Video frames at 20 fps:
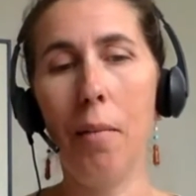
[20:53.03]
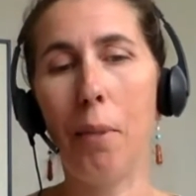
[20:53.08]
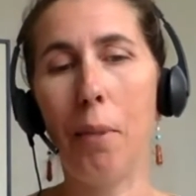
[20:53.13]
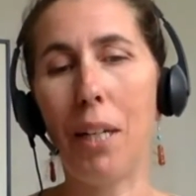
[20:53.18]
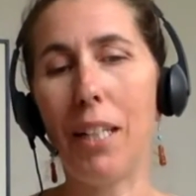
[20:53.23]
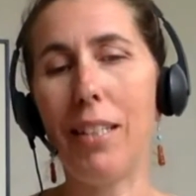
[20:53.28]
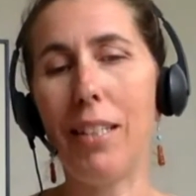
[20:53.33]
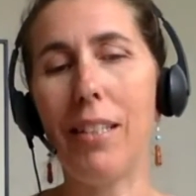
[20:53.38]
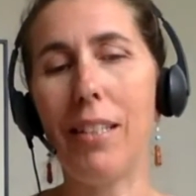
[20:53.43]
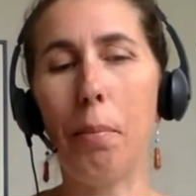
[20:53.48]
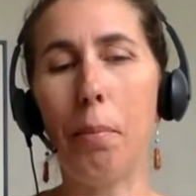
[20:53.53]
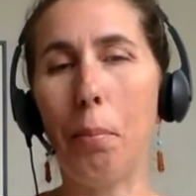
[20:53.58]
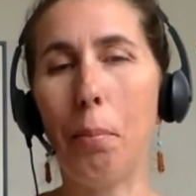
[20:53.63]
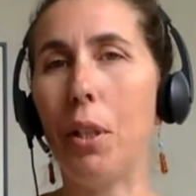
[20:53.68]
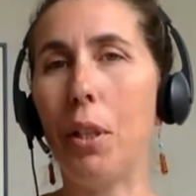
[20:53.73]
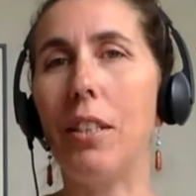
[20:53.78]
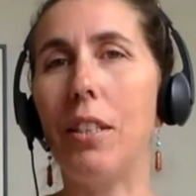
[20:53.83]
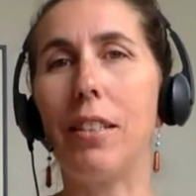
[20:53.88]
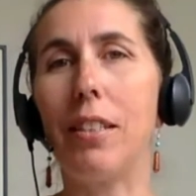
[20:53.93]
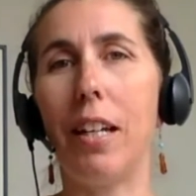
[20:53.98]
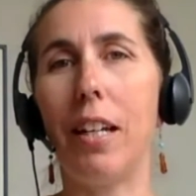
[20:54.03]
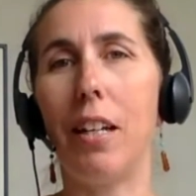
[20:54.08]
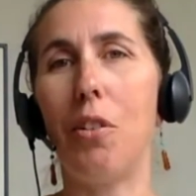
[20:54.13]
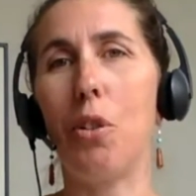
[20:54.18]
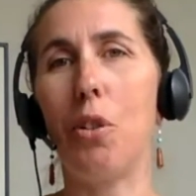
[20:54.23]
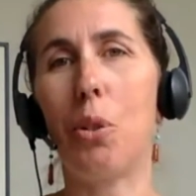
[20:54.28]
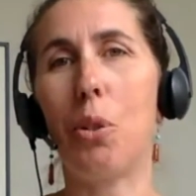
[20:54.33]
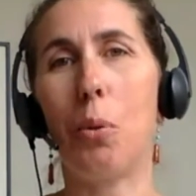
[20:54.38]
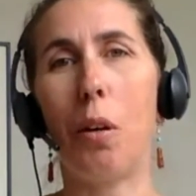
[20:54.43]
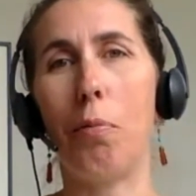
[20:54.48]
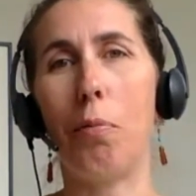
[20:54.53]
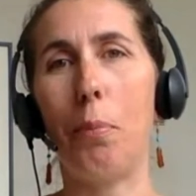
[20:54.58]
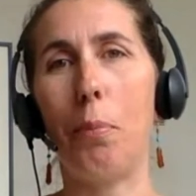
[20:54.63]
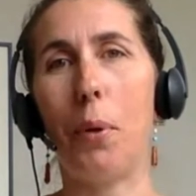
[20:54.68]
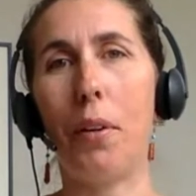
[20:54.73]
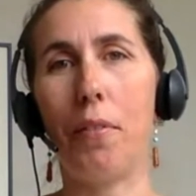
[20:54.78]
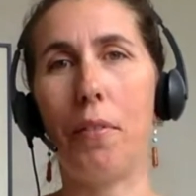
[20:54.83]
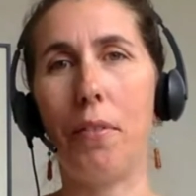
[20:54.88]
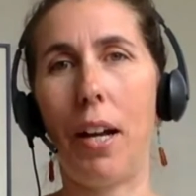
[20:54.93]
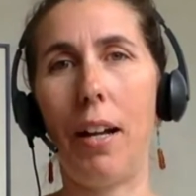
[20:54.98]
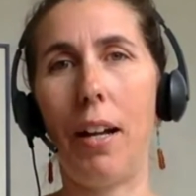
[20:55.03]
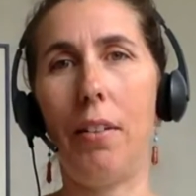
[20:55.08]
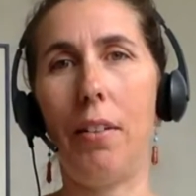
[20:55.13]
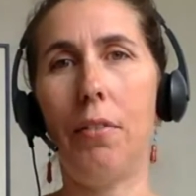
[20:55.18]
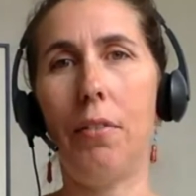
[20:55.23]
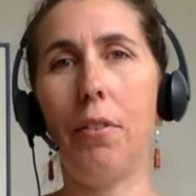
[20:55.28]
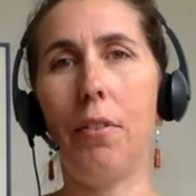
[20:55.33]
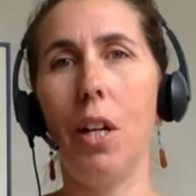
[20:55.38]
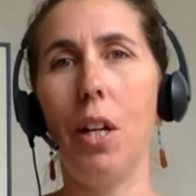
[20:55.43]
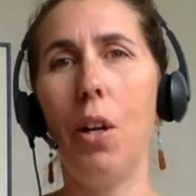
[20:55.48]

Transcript: But I'd say pretty standard 12.5.